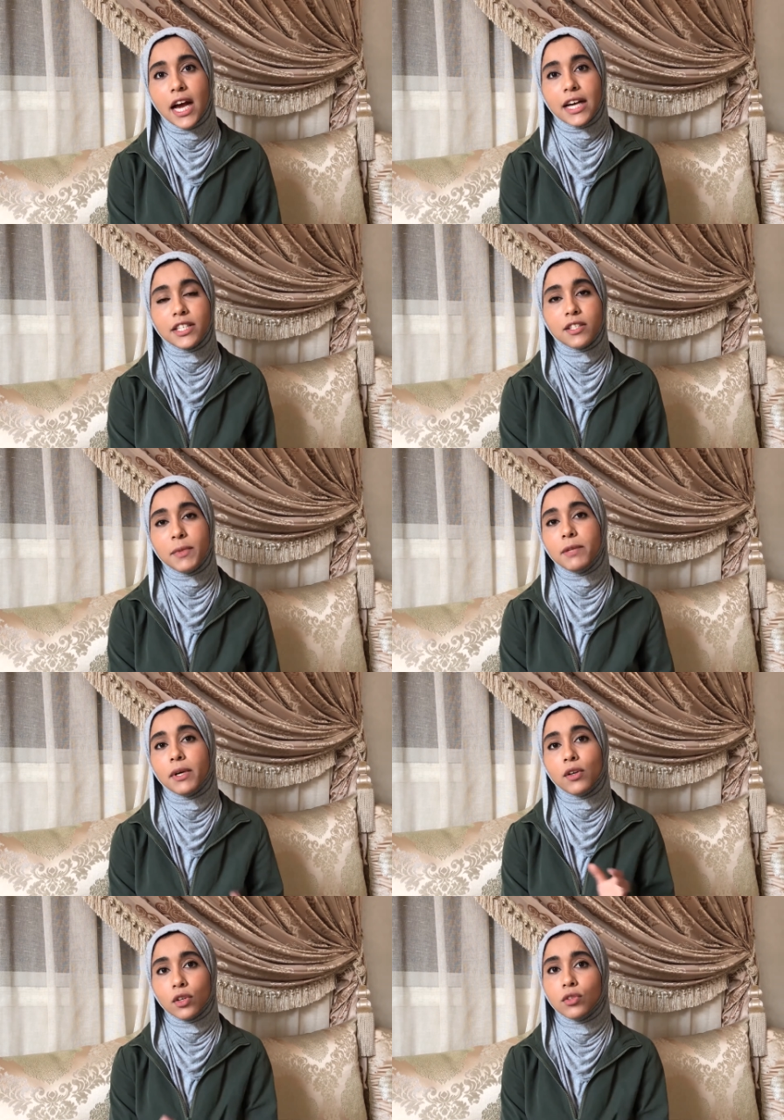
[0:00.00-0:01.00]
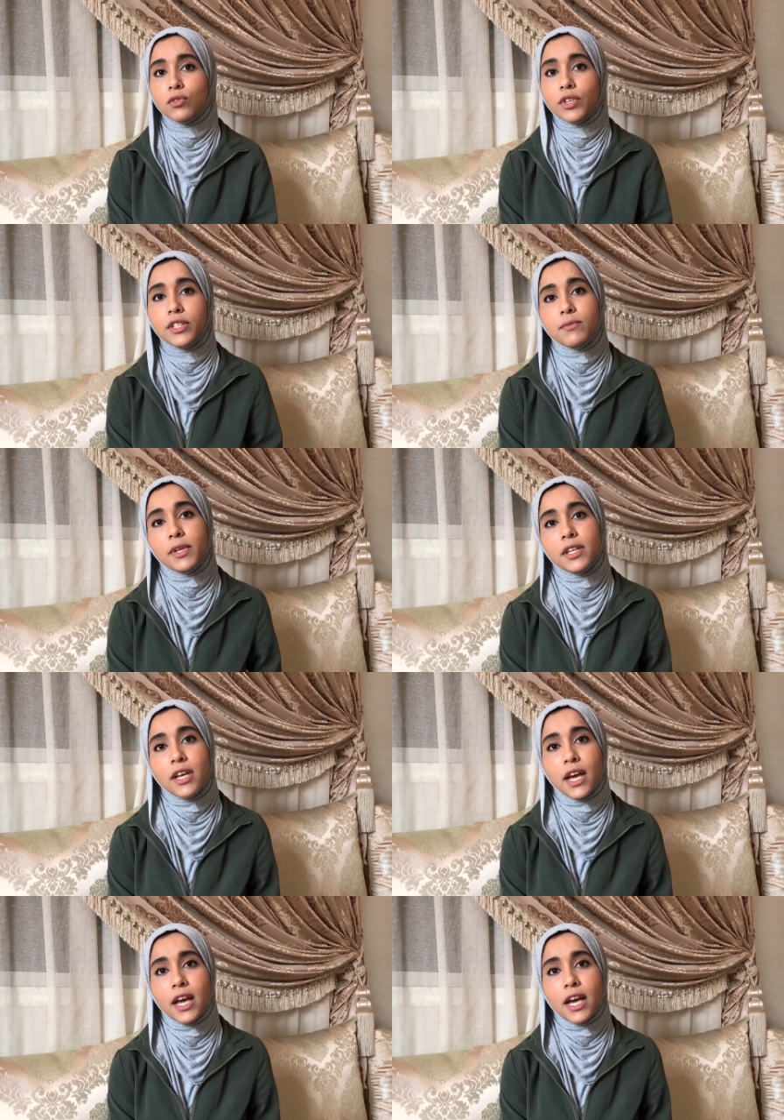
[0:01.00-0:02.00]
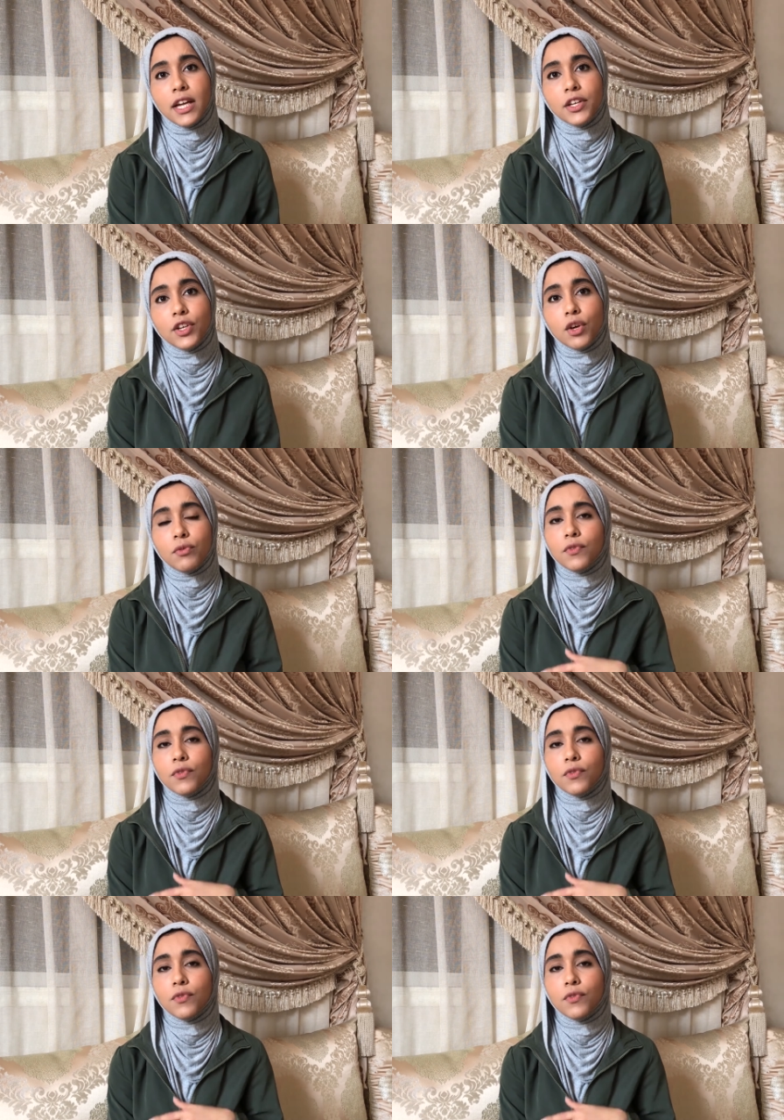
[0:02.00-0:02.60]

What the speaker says: as it's made by local tradesmen and known